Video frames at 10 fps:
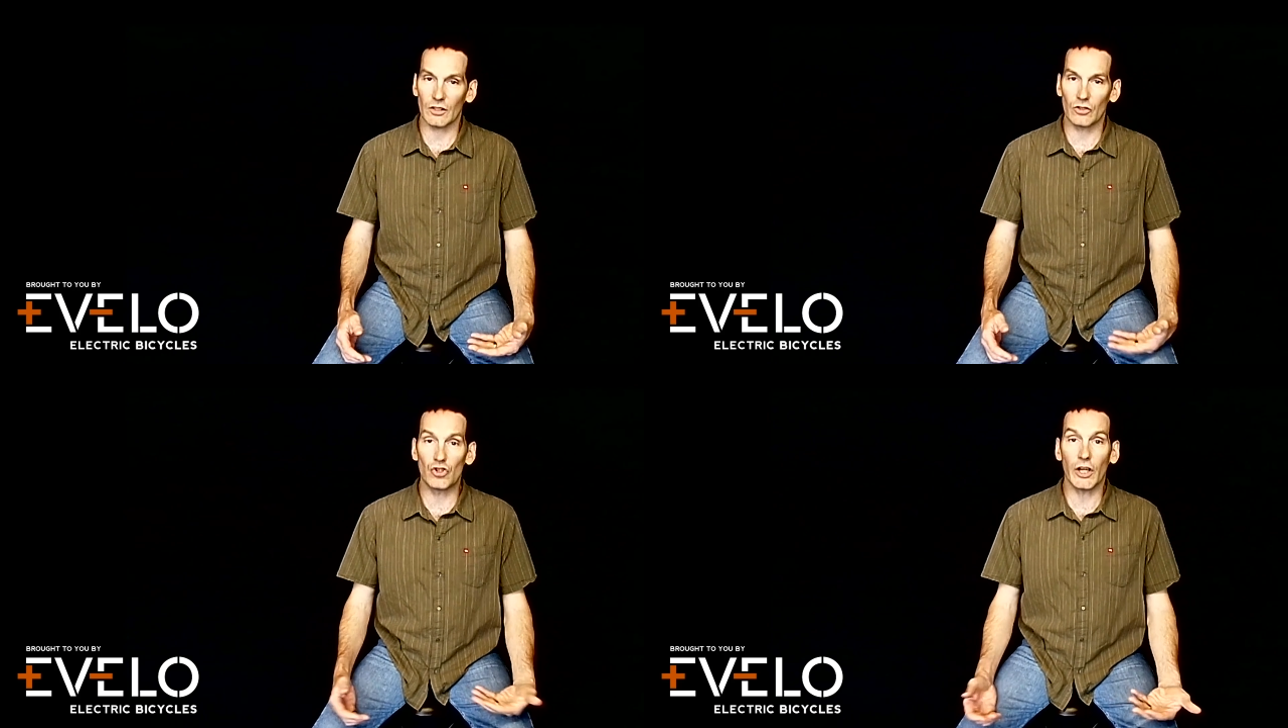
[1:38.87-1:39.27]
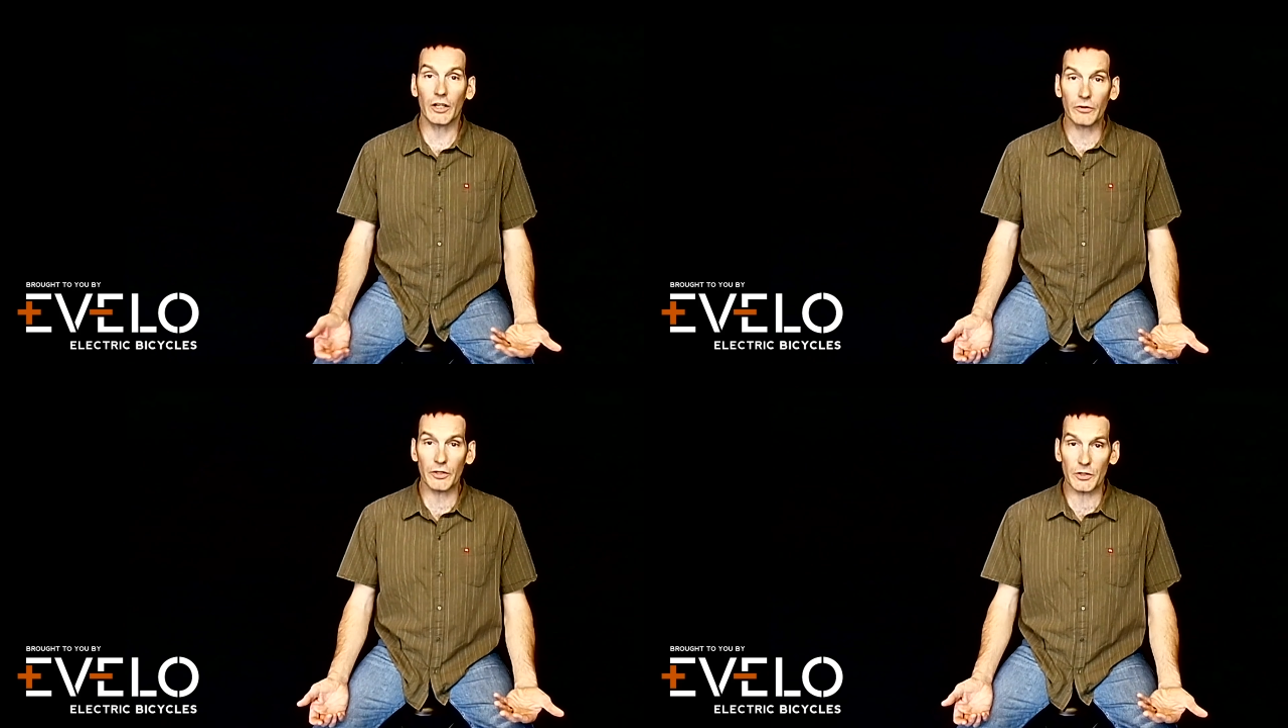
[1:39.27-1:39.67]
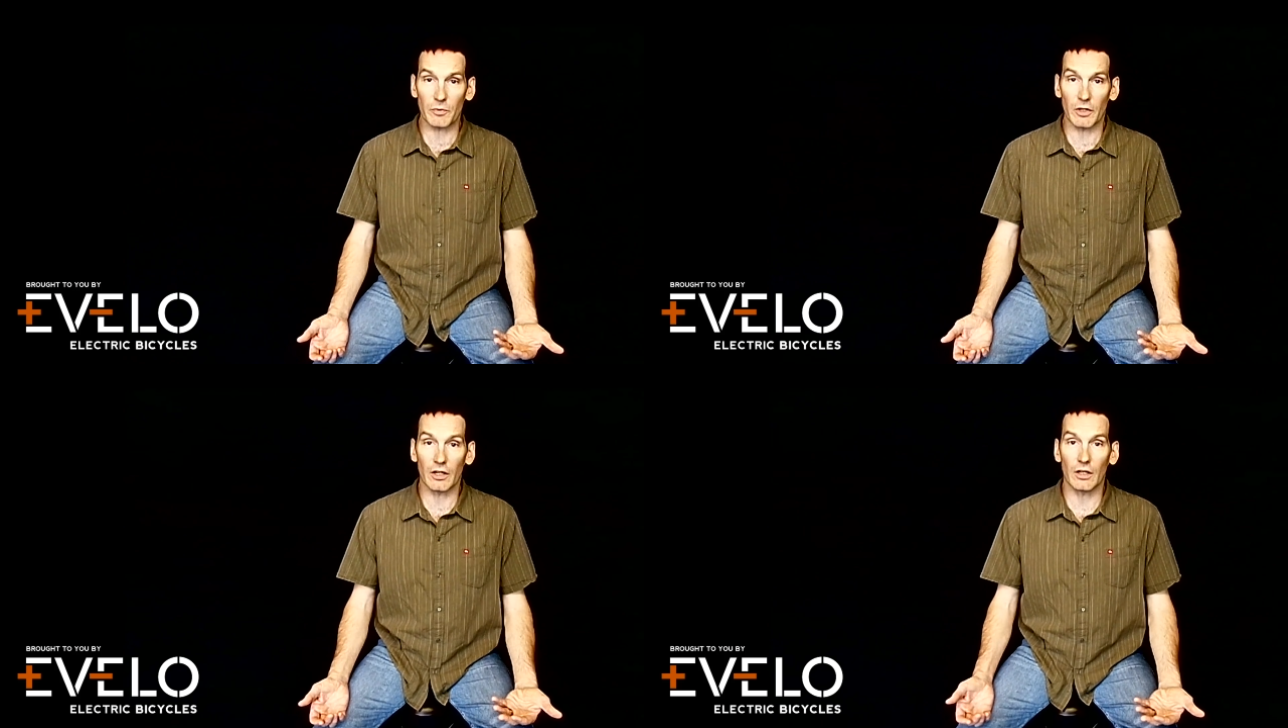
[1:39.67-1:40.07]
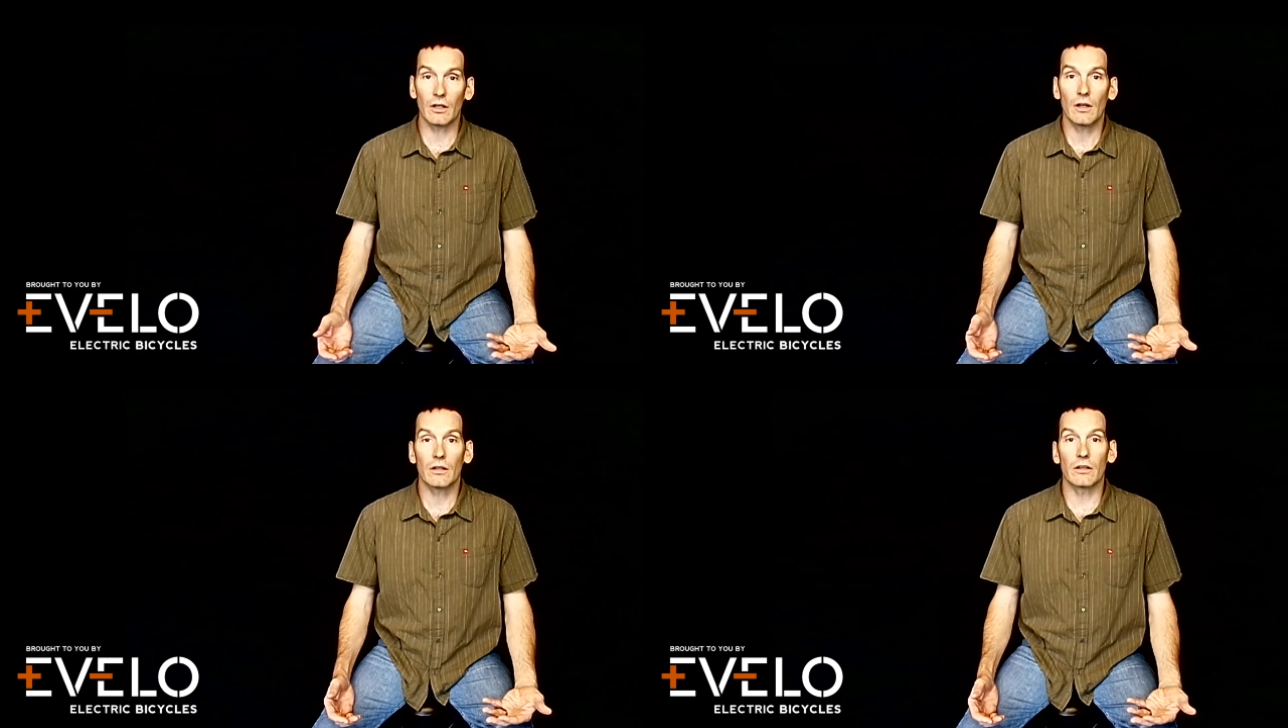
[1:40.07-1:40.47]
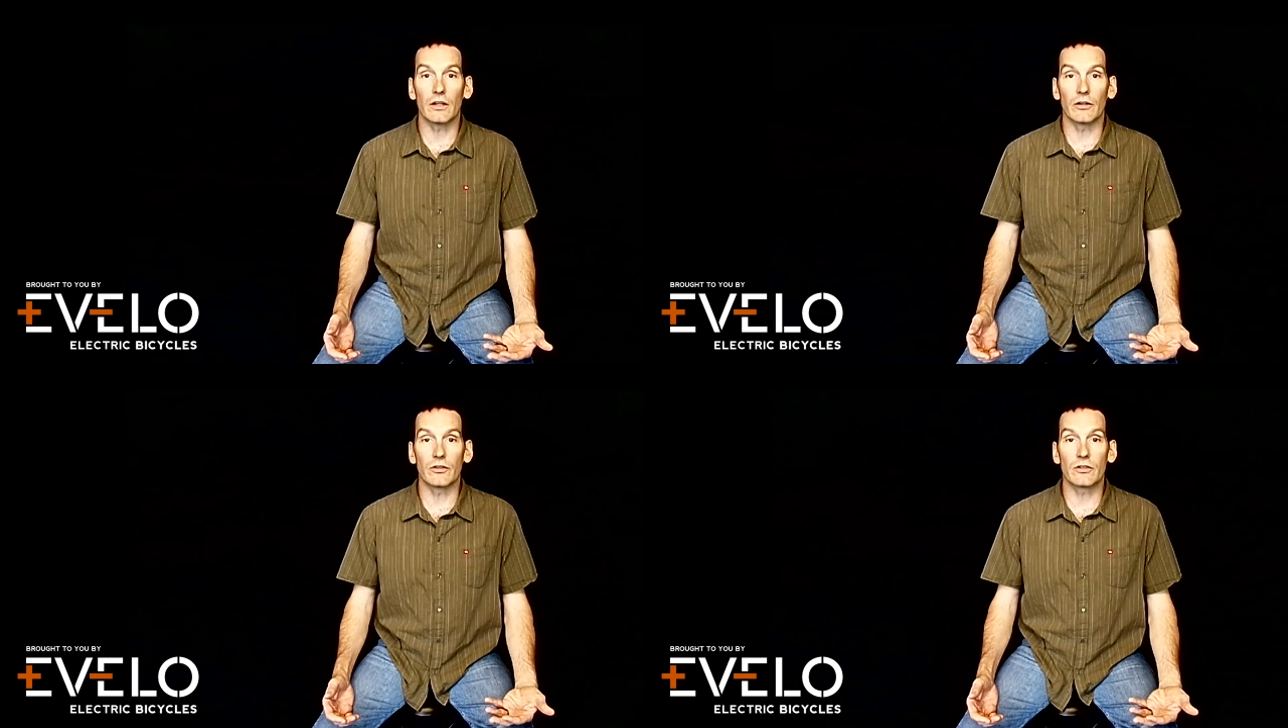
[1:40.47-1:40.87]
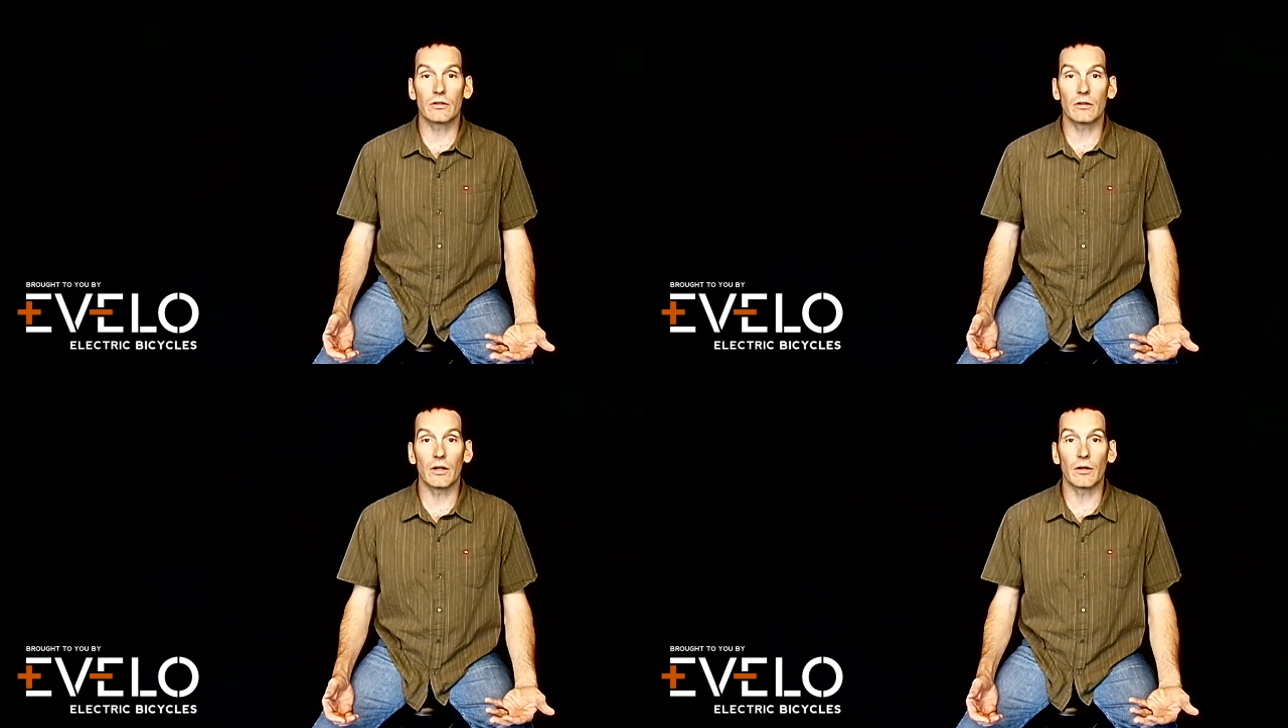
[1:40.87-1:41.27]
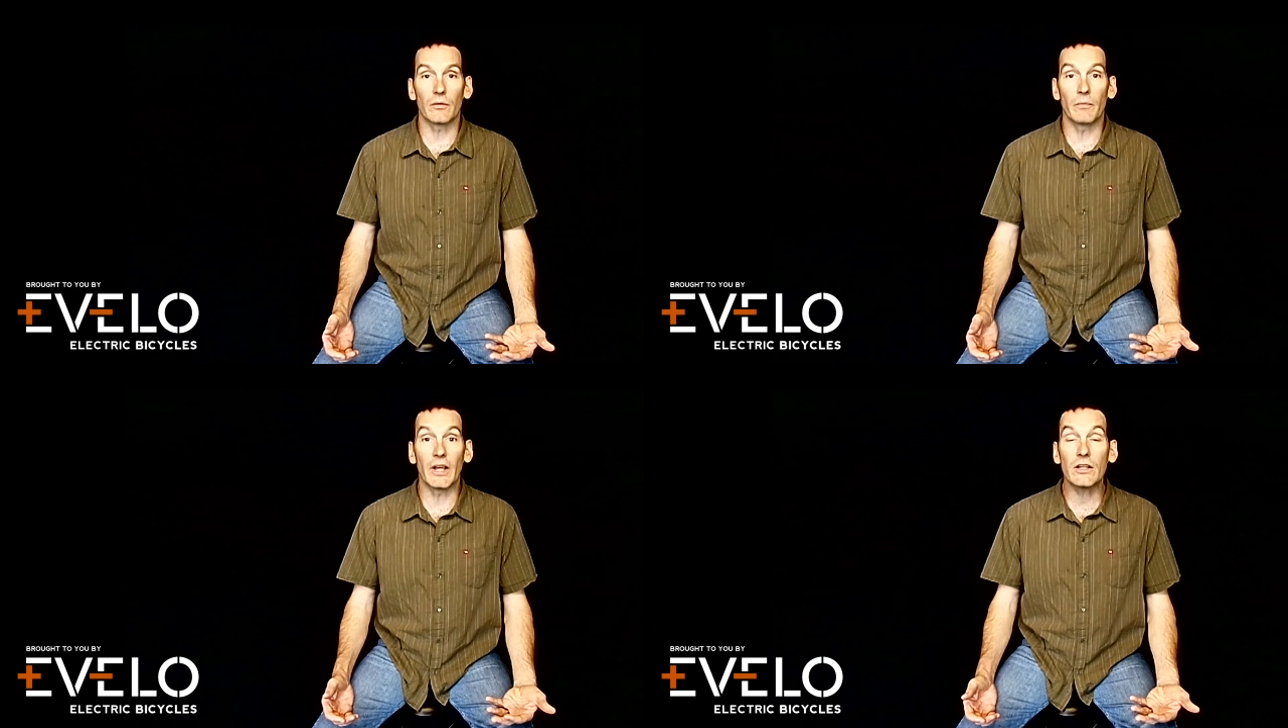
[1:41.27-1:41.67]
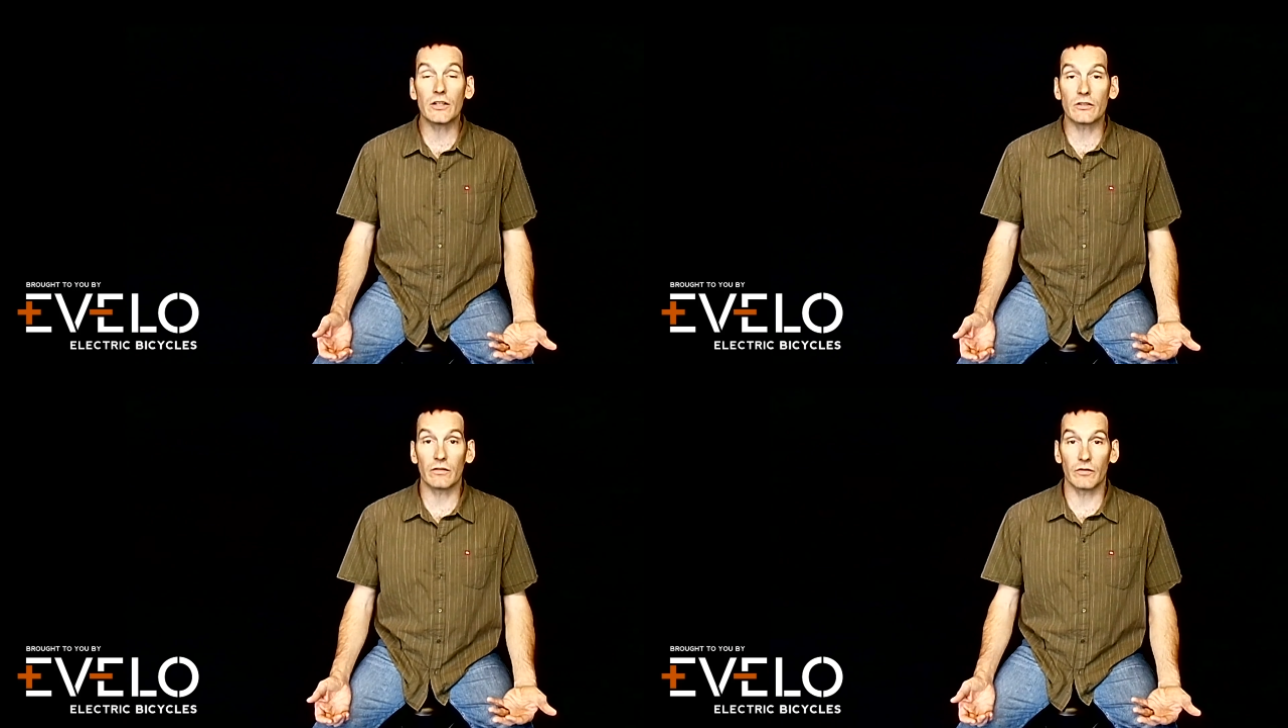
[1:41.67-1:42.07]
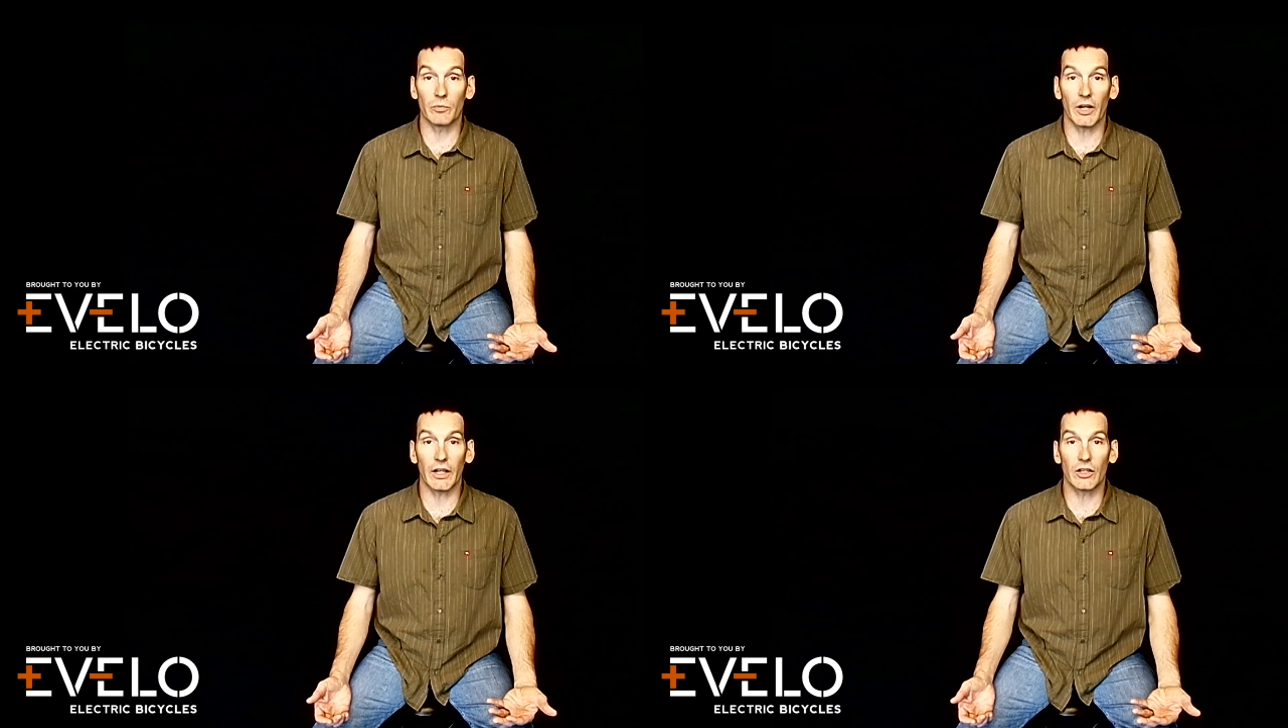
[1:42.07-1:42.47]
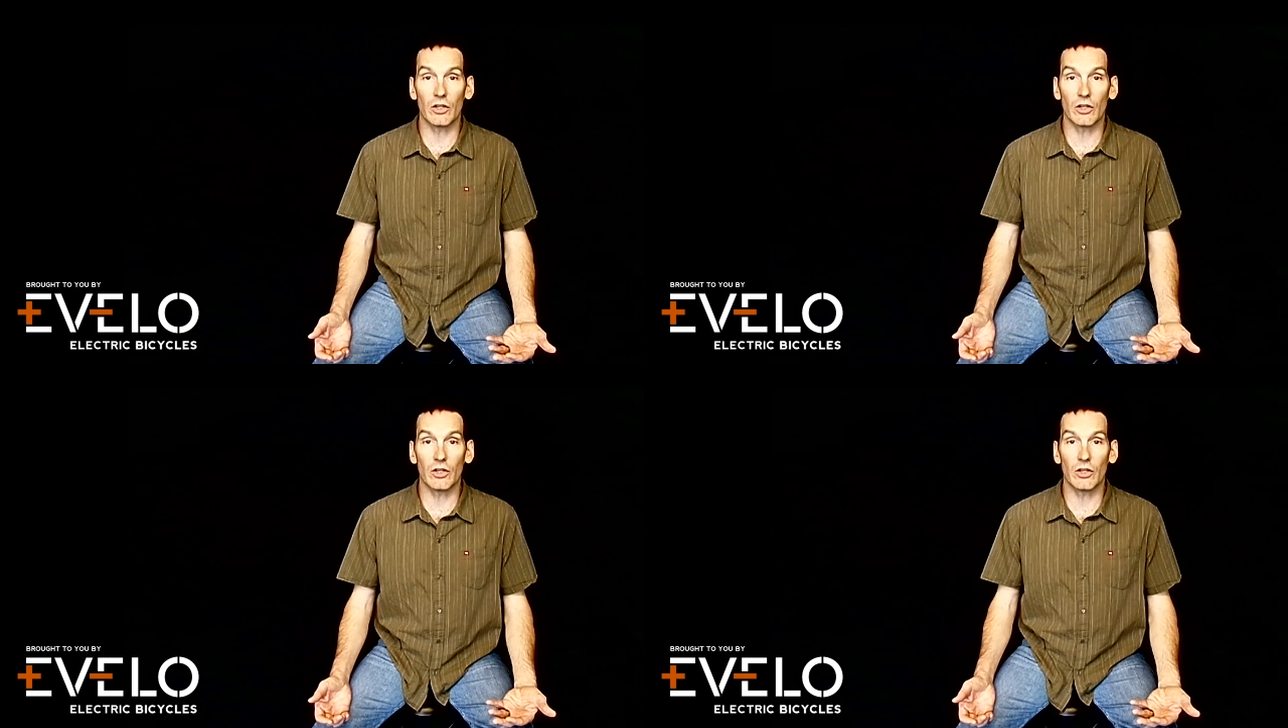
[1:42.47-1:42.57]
Generally speaking, there's maintenance of your bike.